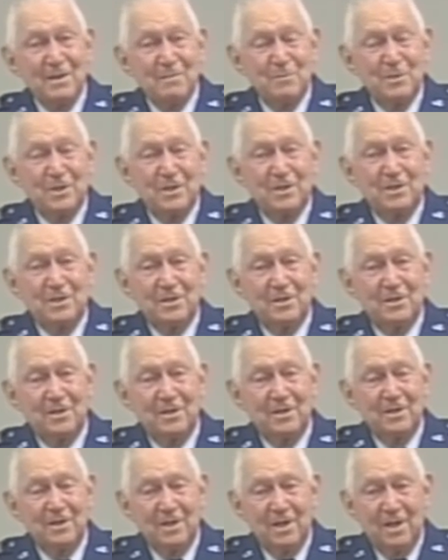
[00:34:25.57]
But
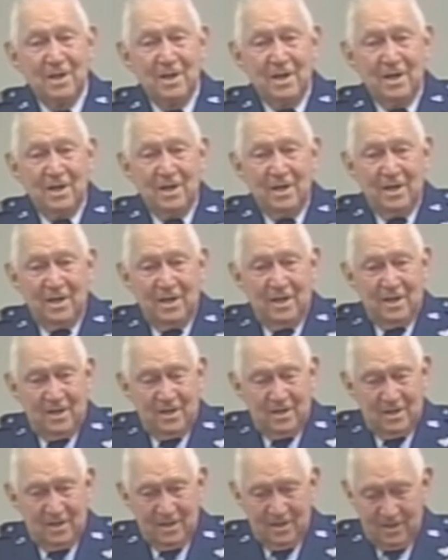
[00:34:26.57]
uh,
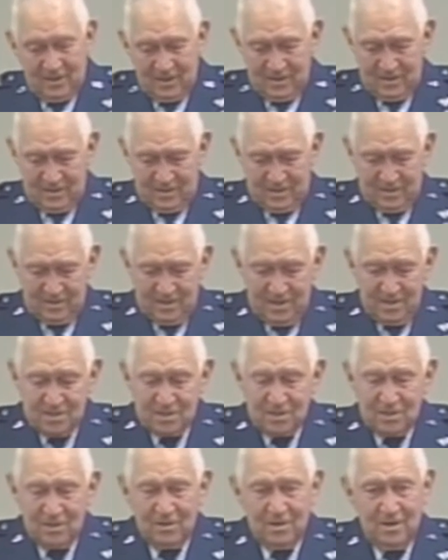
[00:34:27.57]
they
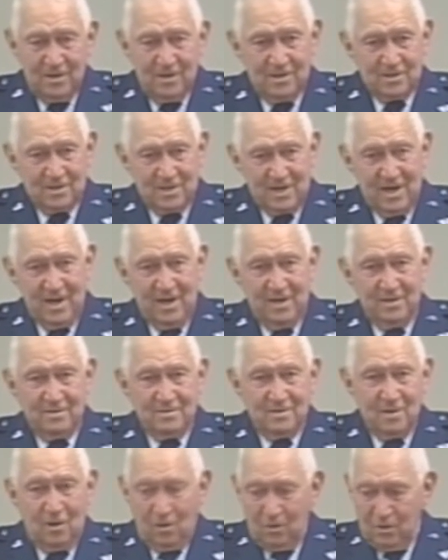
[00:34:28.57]
started us out
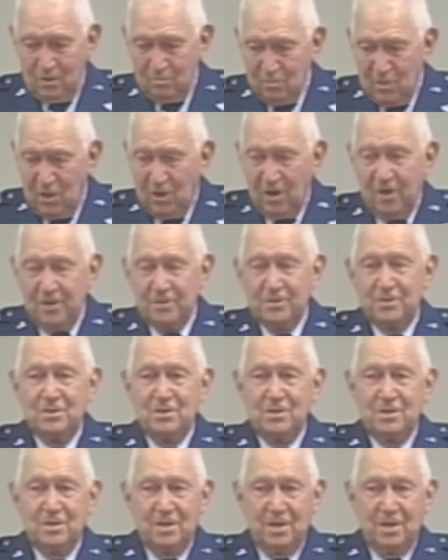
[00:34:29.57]
on a march